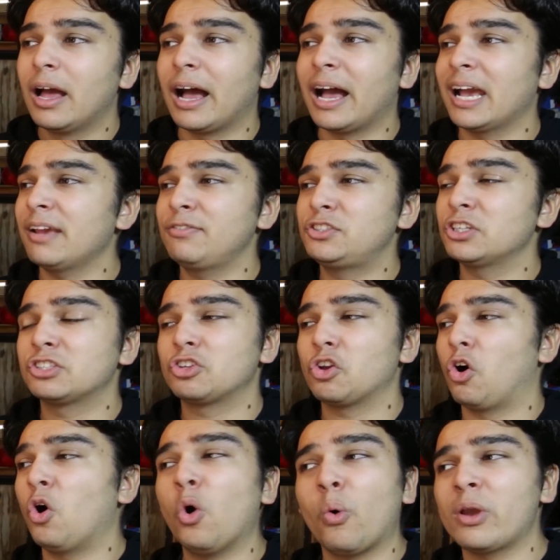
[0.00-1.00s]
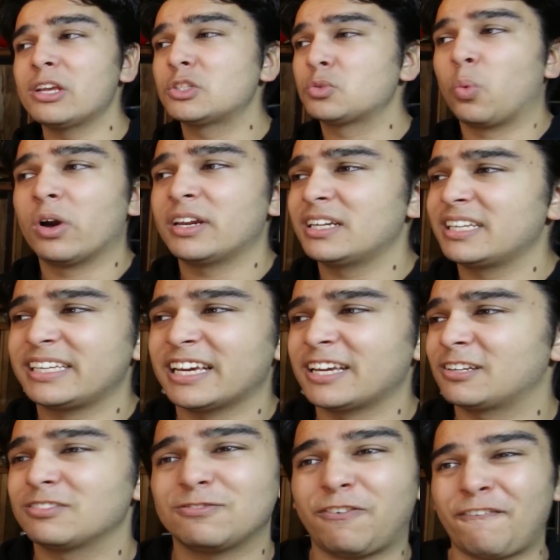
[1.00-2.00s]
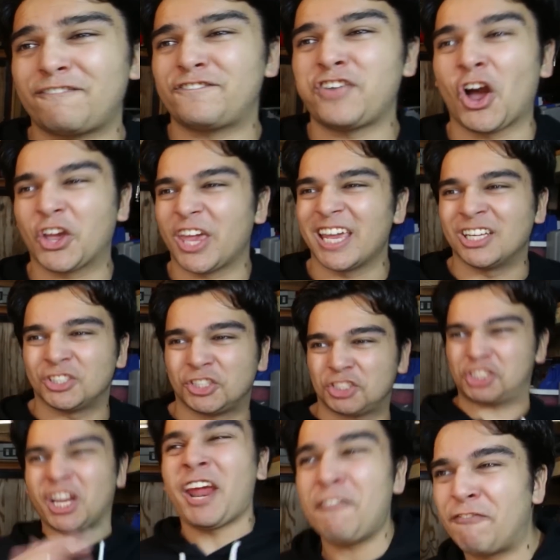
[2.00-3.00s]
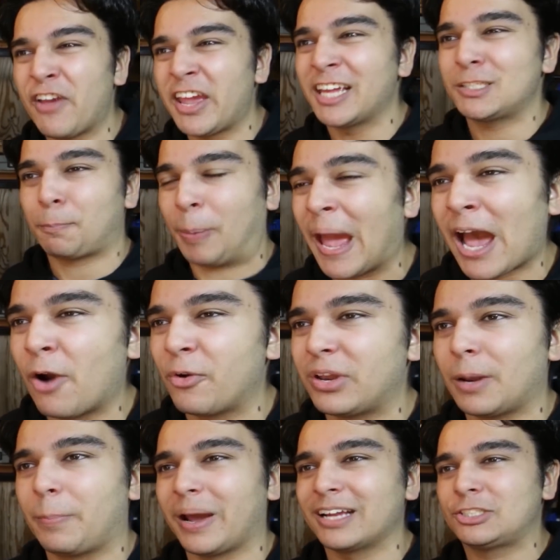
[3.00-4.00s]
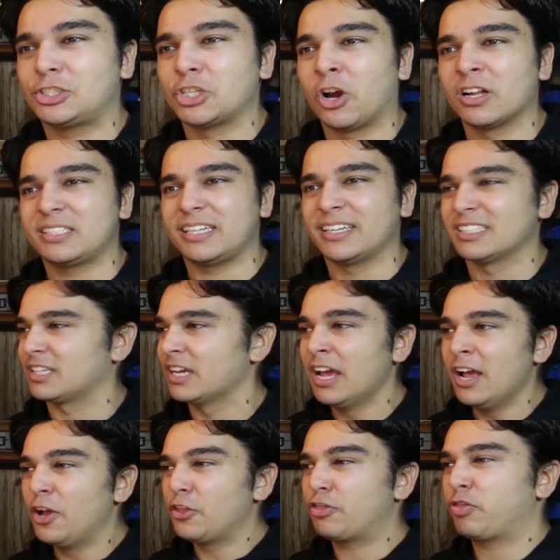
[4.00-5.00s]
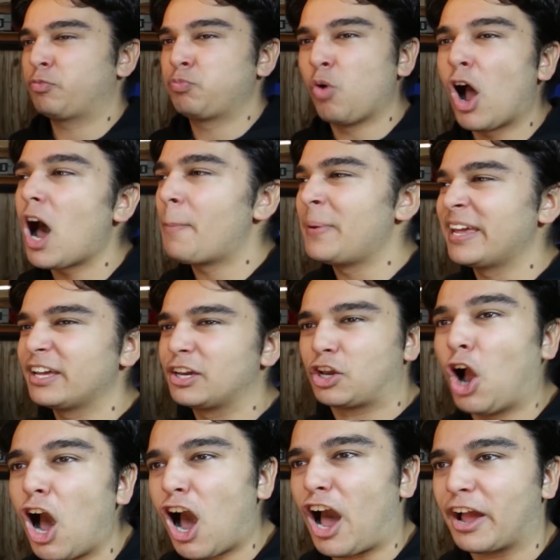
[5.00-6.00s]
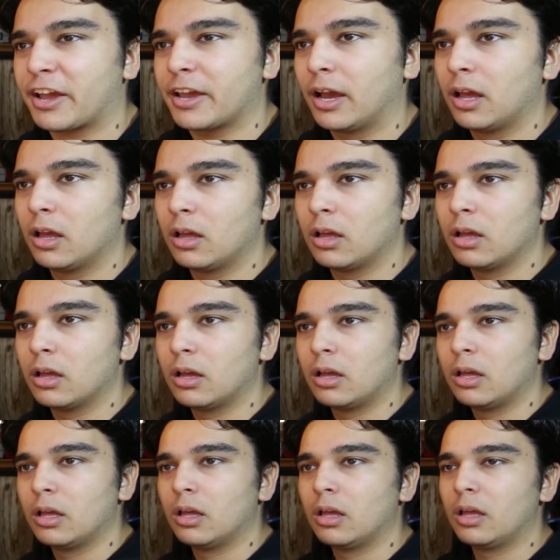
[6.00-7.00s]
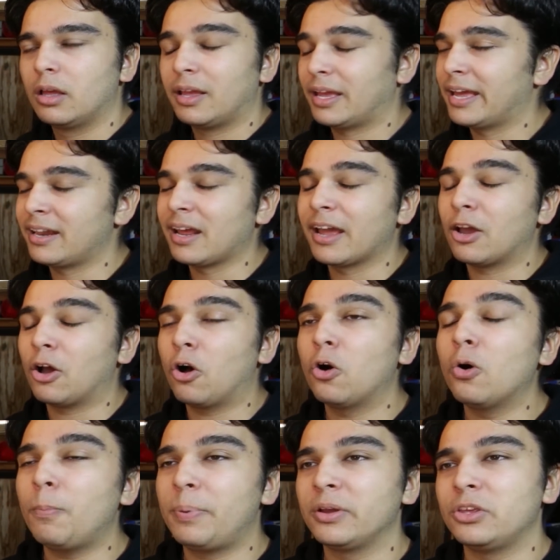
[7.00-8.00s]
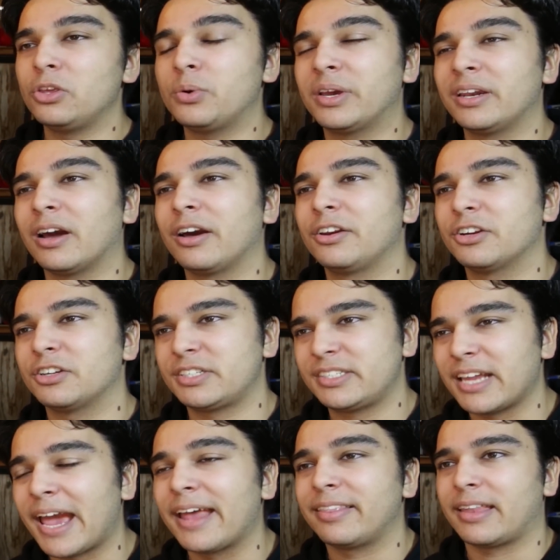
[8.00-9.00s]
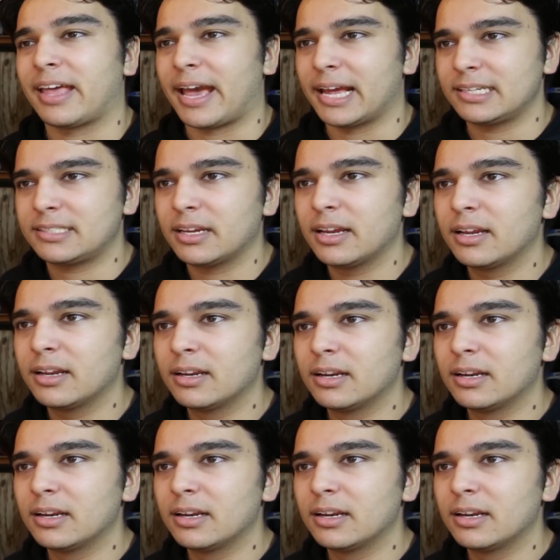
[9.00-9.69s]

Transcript: I've just always wanted to get fucking face pounded by John Cena's throbbing cock. And I hope you can understand that.